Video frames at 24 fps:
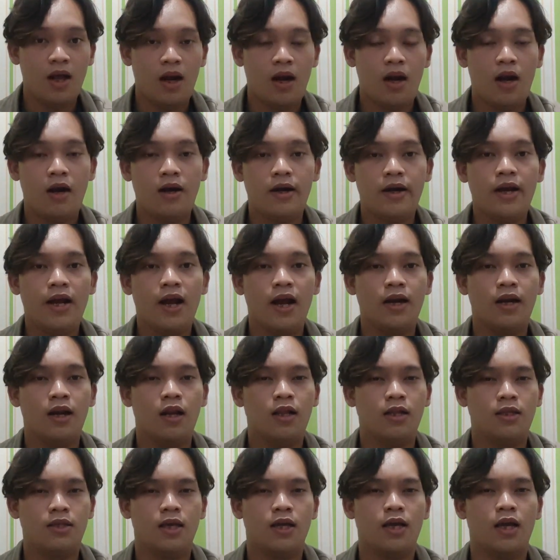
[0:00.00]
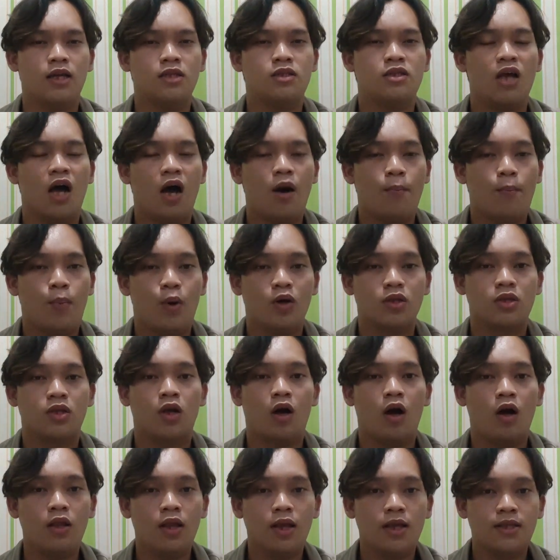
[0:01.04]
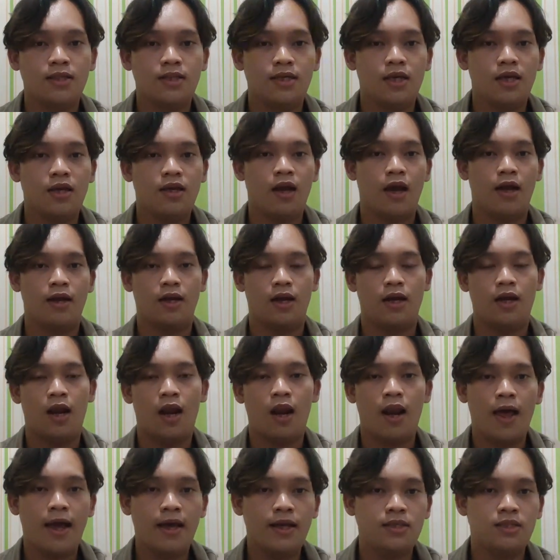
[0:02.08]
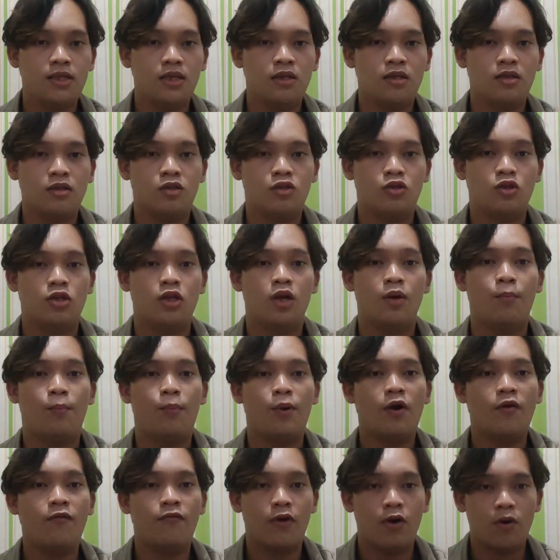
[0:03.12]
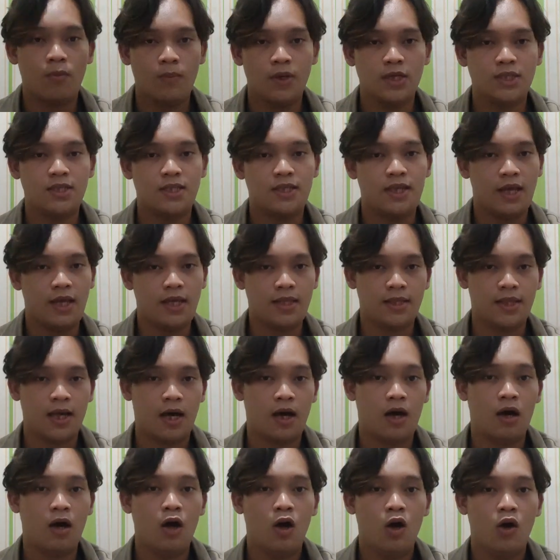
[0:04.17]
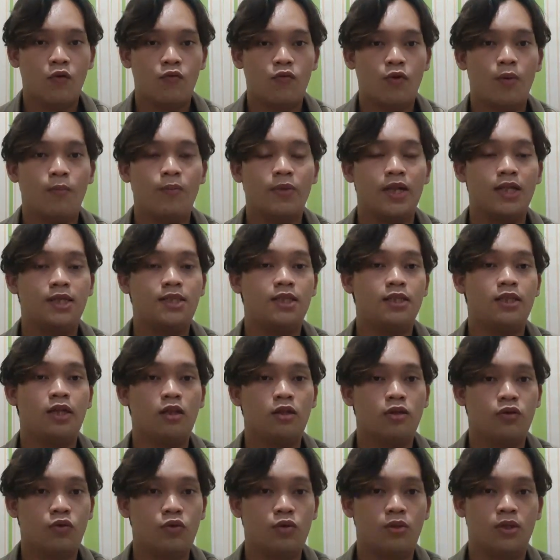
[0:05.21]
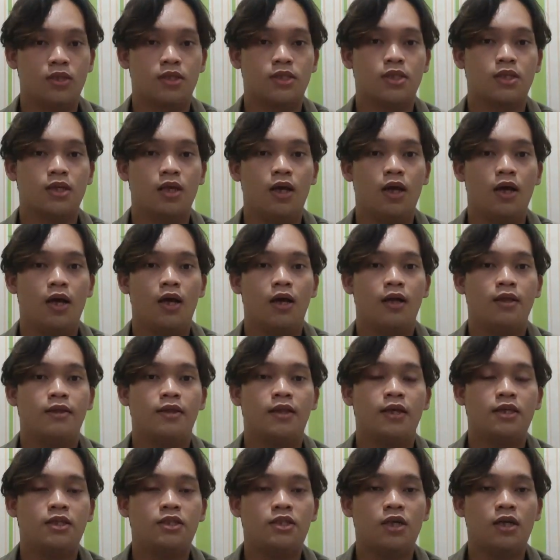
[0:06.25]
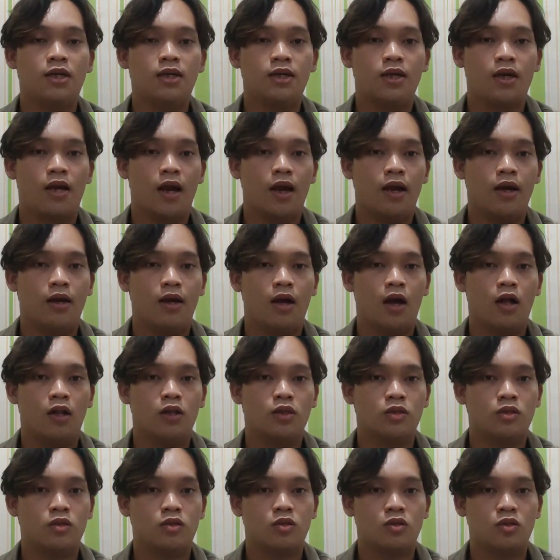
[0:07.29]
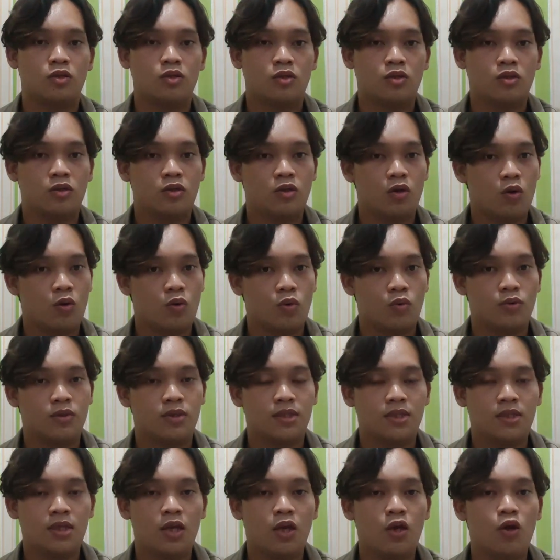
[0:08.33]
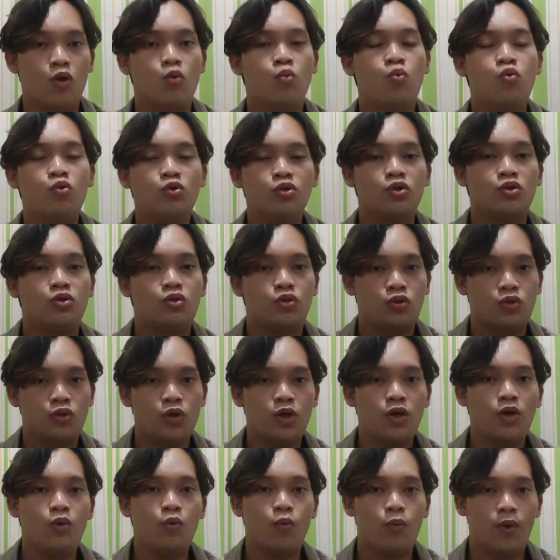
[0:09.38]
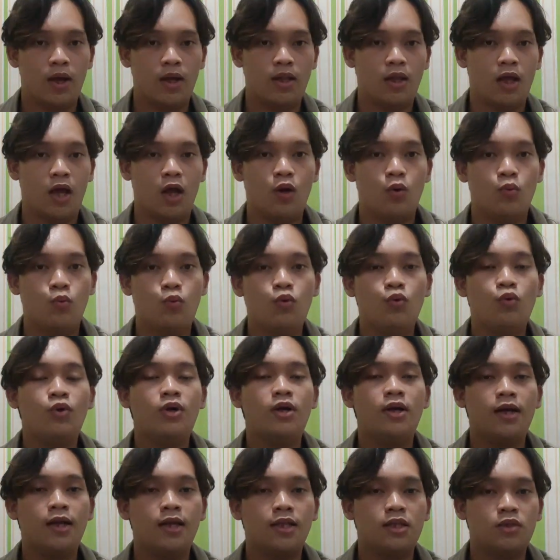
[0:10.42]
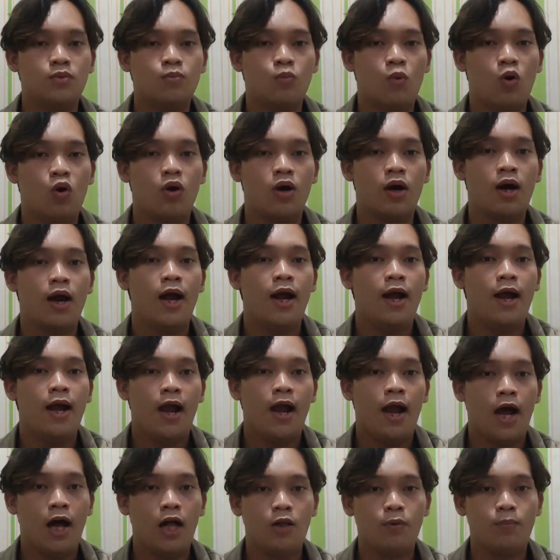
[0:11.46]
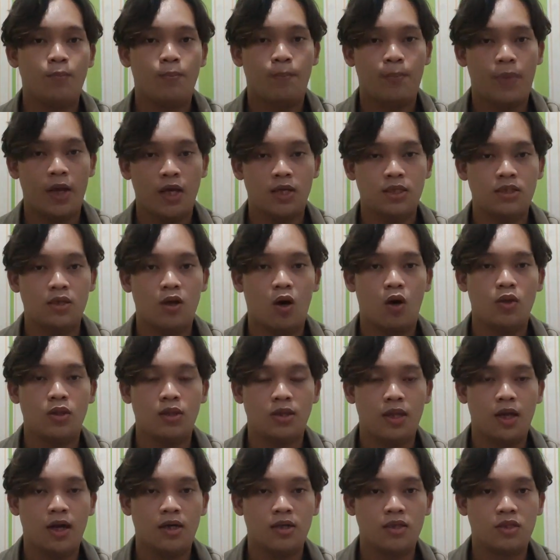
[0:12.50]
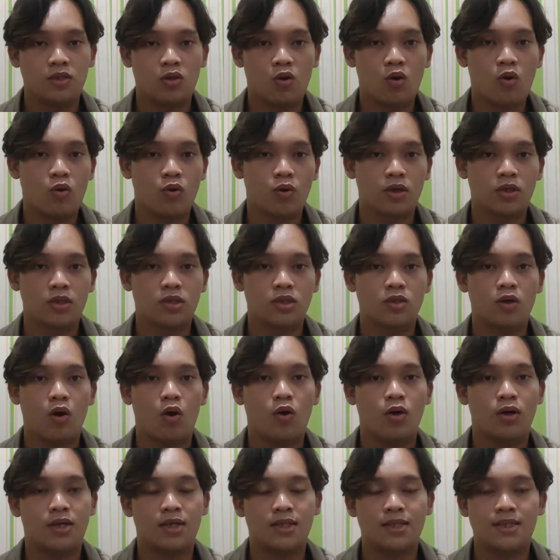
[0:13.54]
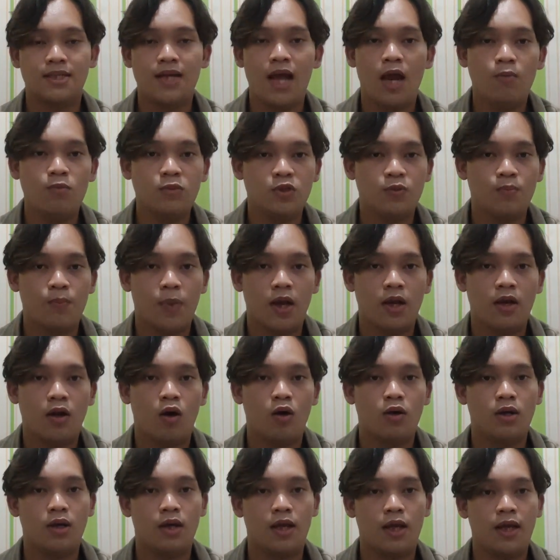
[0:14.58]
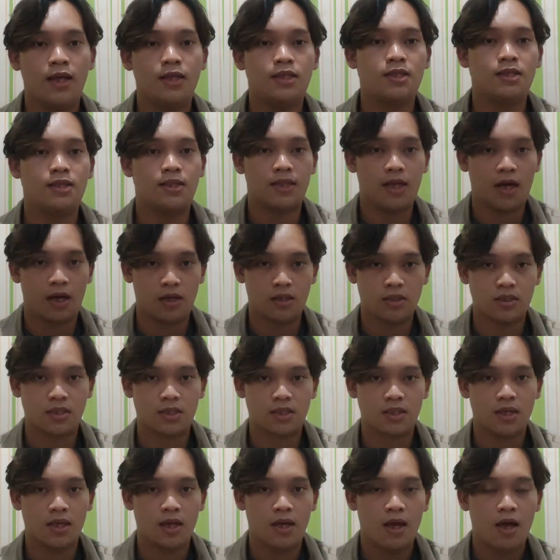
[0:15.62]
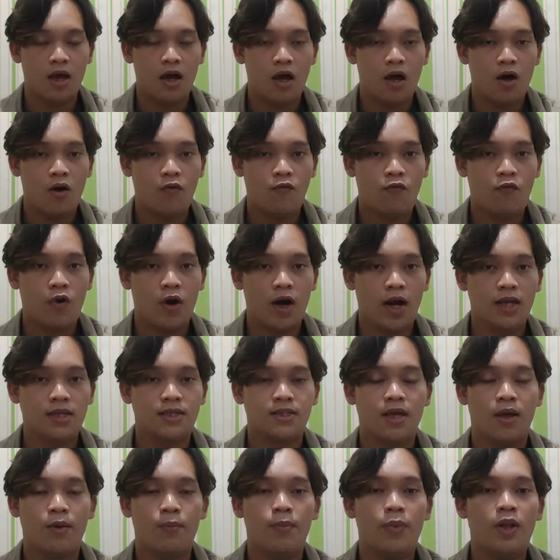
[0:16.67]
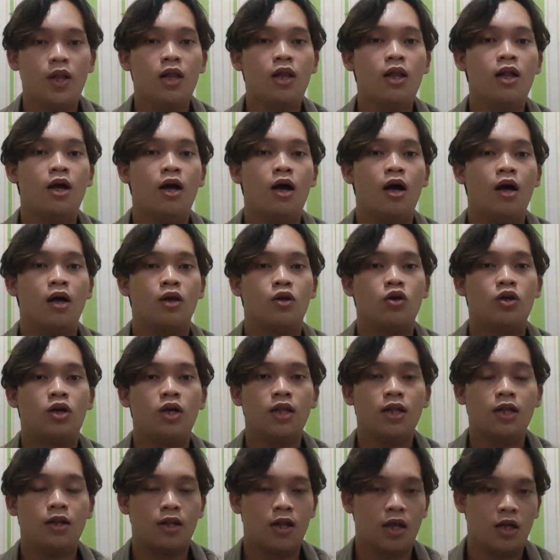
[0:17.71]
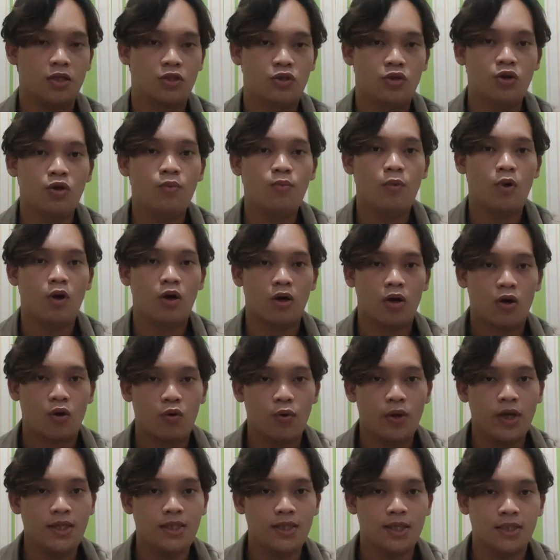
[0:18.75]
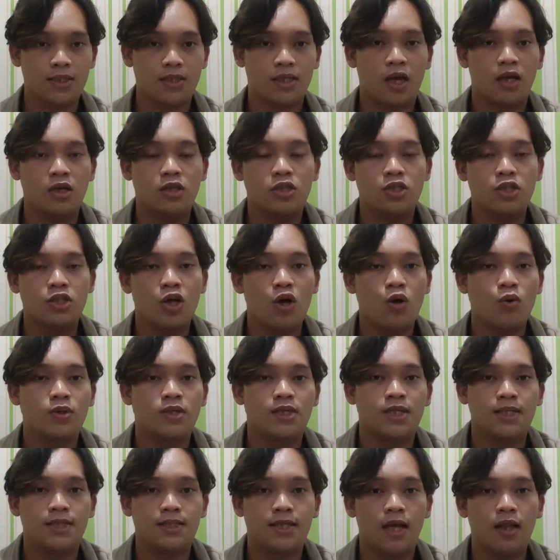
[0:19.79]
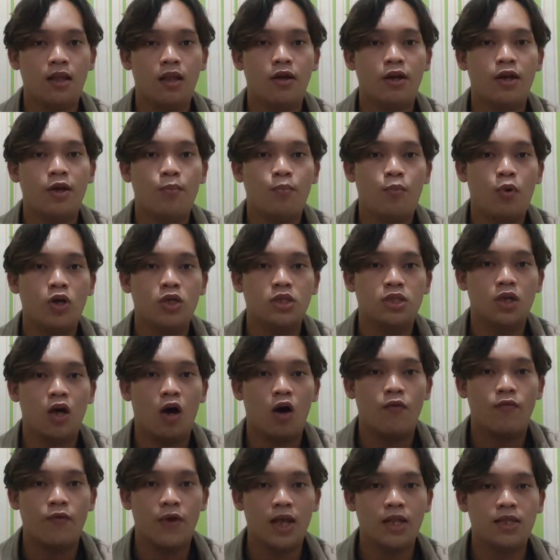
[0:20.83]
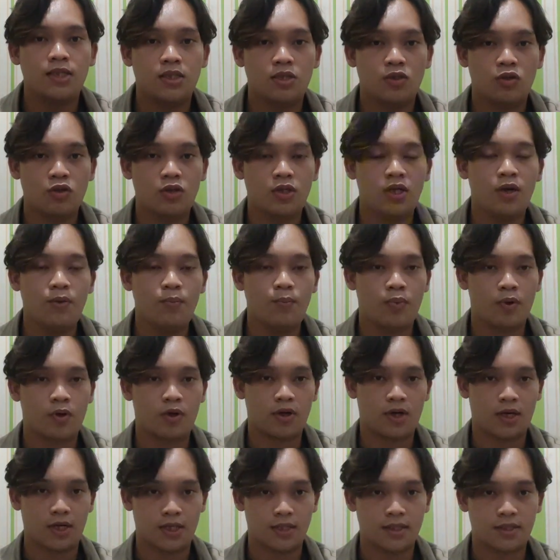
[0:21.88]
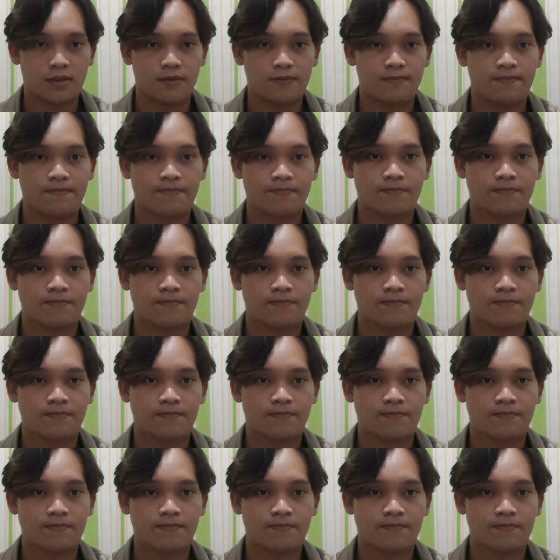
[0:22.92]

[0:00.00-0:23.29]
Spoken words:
Learning analytics is about collecting and analyzing student performance data from digital tools. Teacher can also see who's doing well and who needs more help based on their scores or time spent on each task. For example, Google Classroom or Quizzes can show detailed reports of each student progress.